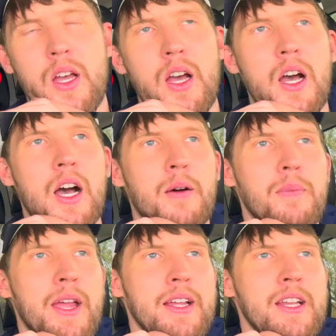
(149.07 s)

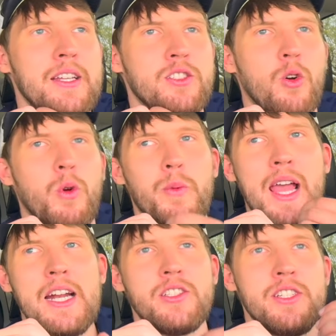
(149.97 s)
And so when we
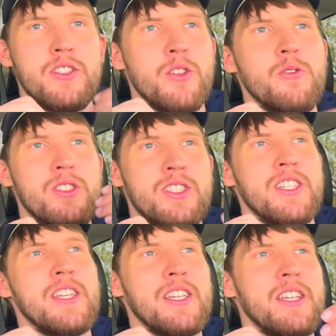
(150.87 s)
actually do
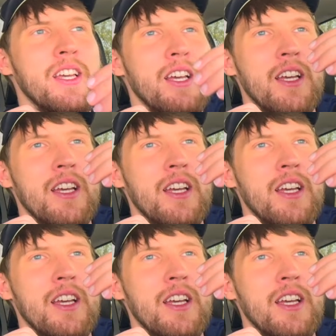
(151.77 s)
see